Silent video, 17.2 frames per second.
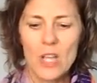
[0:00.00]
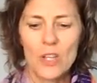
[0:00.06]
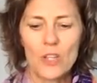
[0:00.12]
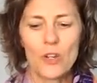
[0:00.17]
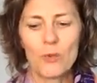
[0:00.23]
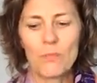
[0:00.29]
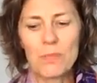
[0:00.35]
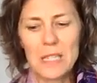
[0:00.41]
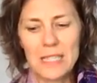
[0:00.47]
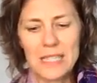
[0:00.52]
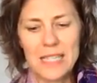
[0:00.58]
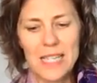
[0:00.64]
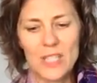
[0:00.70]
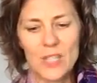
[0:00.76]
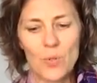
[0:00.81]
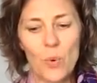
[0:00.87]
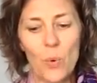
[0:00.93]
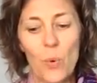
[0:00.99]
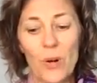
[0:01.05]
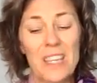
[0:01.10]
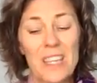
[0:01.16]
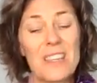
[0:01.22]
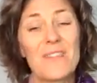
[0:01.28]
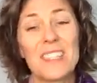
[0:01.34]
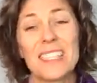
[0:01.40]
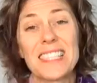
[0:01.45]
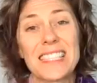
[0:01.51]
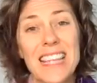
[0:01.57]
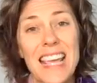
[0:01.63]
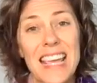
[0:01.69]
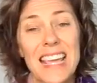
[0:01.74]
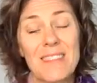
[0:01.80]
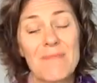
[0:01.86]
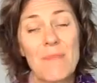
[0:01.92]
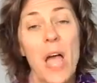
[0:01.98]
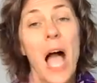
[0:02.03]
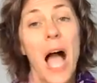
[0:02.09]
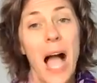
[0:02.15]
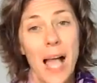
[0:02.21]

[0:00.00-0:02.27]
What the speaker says: your business, or even say,